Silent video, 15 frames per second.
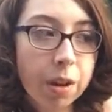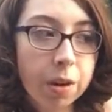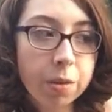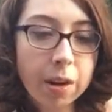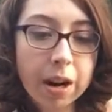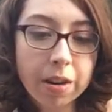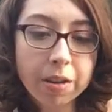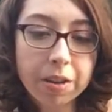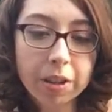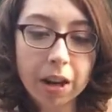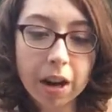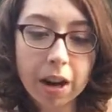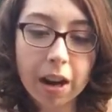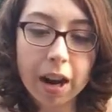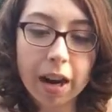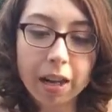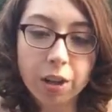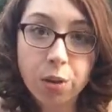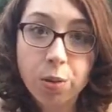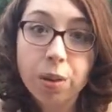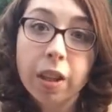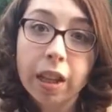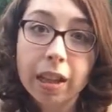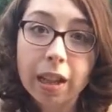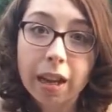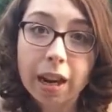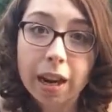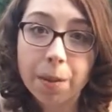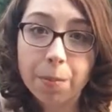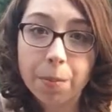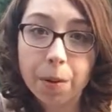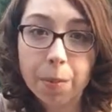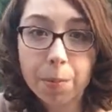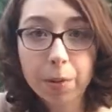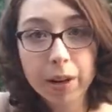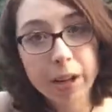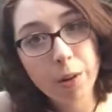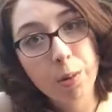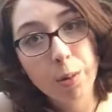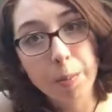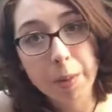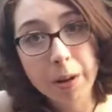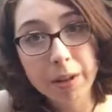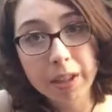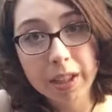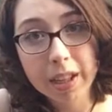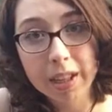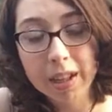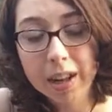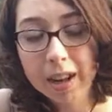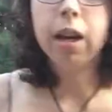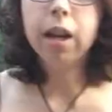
all around I do think that I'm a pretty cool person,